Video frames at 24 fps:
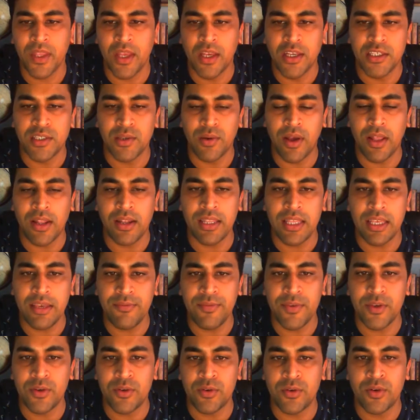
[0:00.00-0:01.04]
So I'll leave
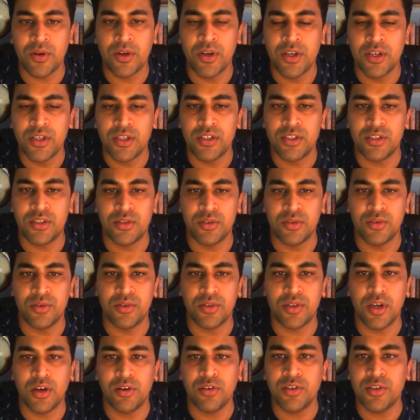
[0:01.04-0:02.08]
you to
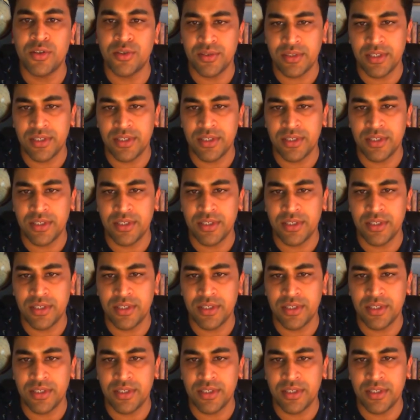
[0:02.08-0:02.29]
go through